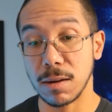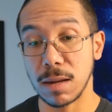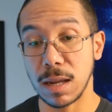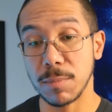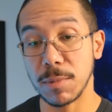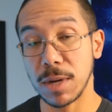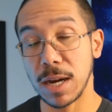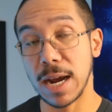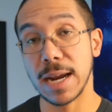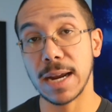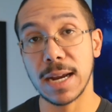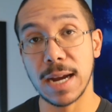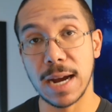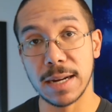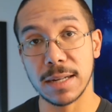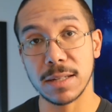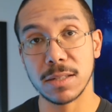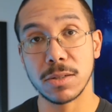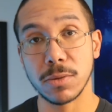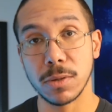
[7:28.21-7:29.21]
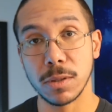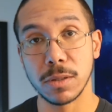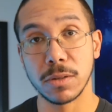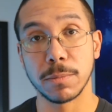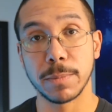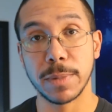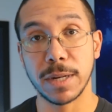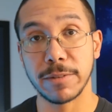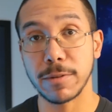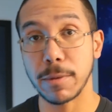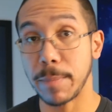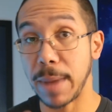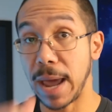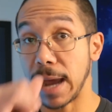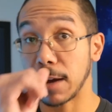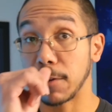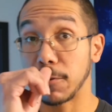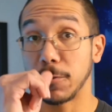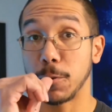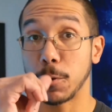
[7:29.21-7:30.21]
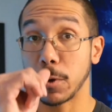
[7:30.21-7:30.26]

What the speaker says: him and I got into a little bit of a back and